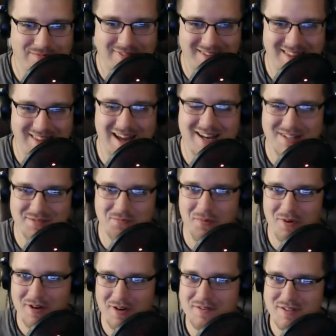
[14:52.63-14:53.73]
That is
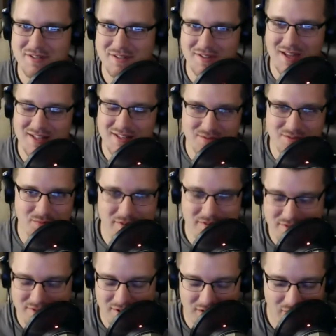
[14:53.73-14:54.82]
one of the
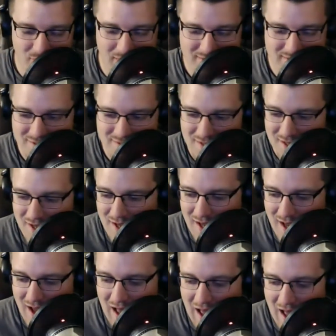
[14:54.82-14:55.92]
starting quests.
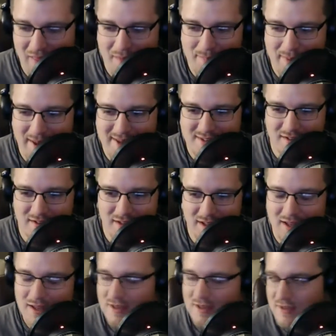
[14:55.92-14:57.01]
Yeah. And then
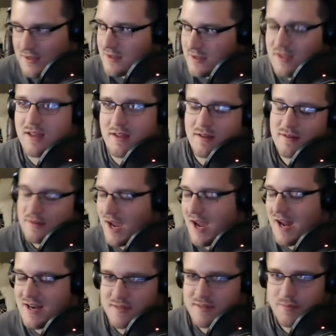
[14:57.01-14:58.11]
basically, kind
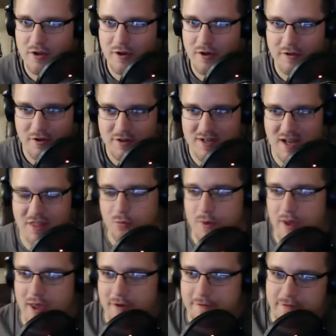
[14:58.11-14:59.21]
of spoiler alert,
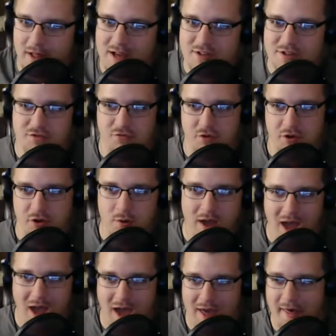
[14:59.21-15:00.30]
Deathwing flies through,
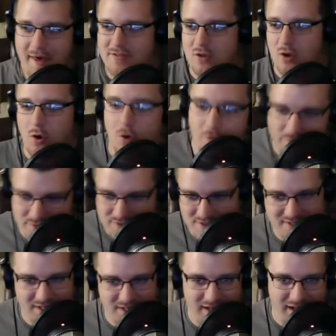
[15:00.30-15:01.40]
and then the whole
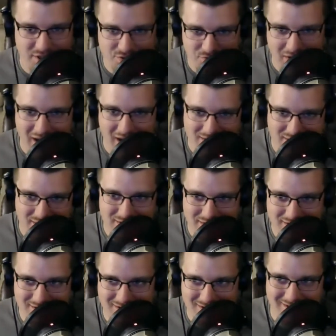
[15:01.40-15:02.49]
city gets wrecked.
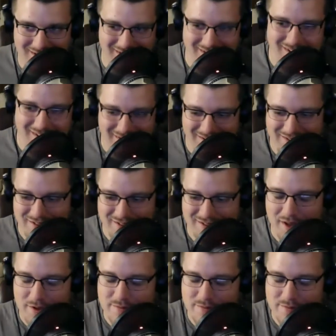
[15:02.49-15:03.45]
just gets